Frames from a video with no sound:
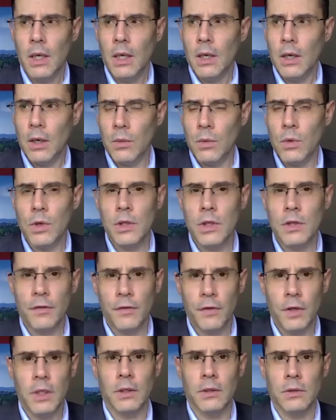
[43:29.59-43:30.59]
We're in the
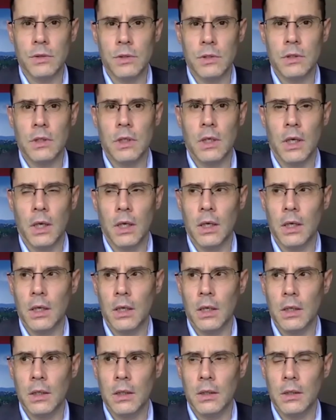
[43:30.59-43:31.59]
foothills
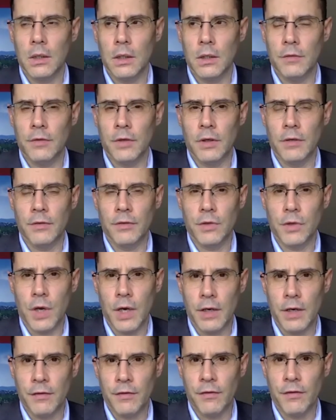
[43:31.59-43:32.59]
of trying
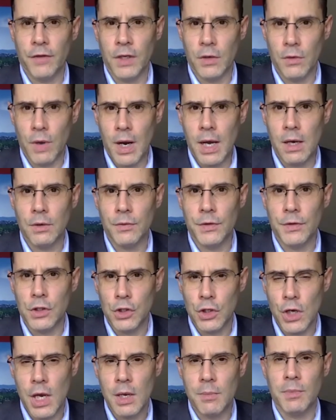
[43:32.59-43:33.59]
to figure out the
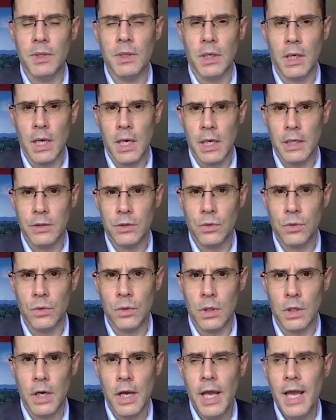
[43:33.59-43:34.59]
shape and the
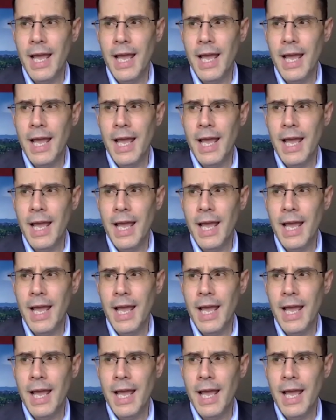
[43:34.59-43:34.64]
contour